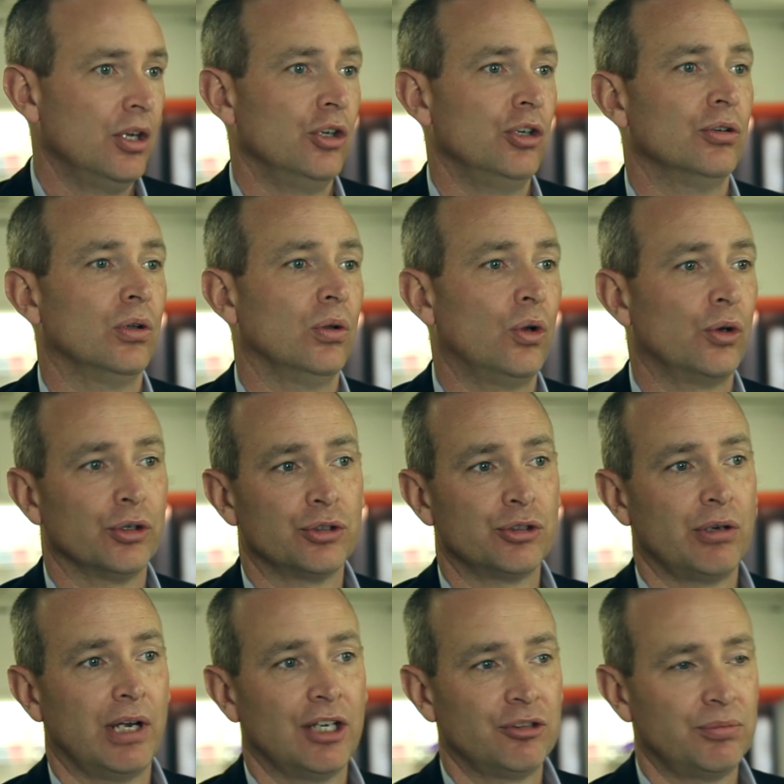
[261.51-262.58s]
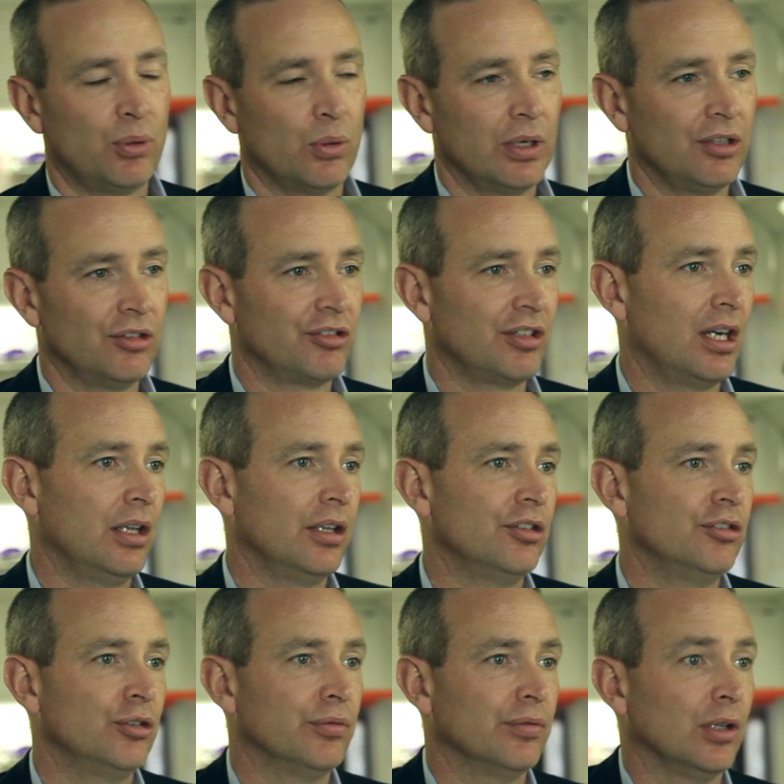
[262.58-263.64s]
You're no longer transporting
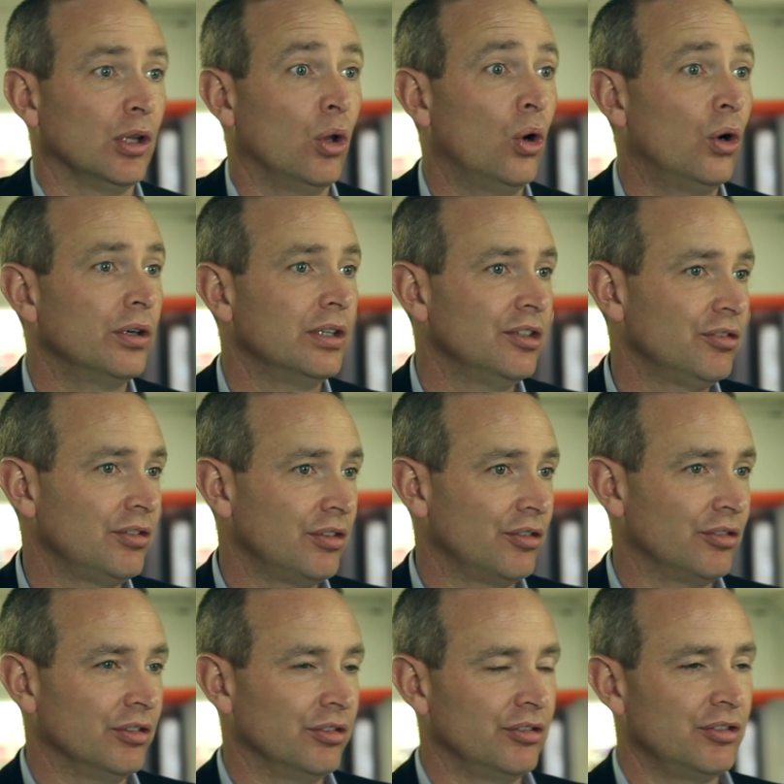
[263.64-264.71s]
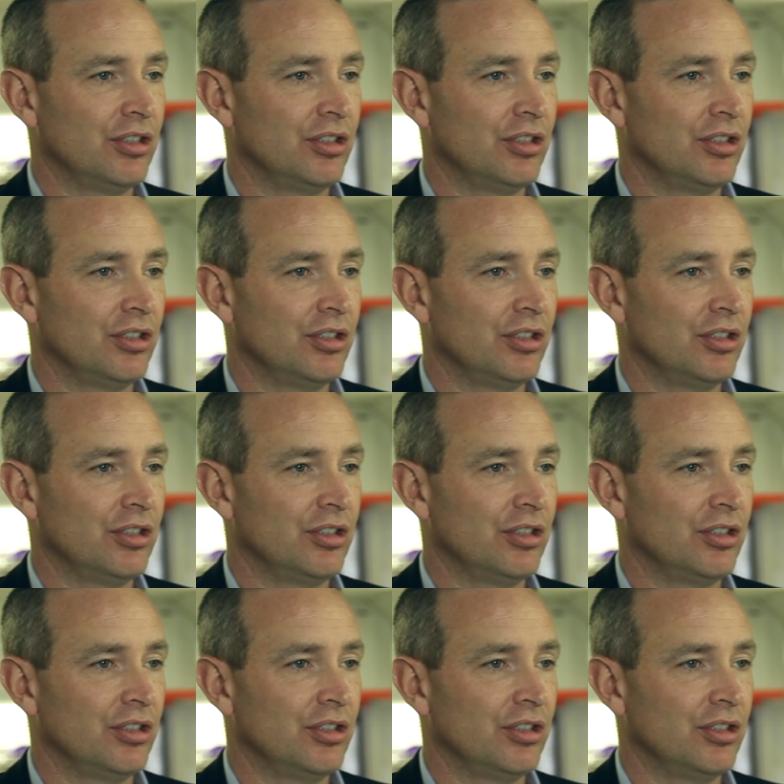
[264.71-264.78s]
solids over long distances